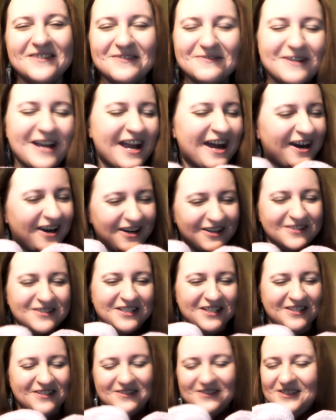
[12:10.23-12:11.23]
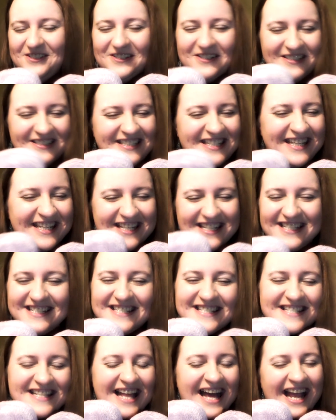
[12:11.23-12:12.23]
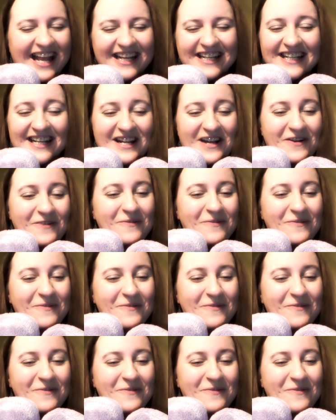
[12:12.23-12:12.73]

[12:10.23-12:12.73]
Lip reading: we all knew Yoongi is, like,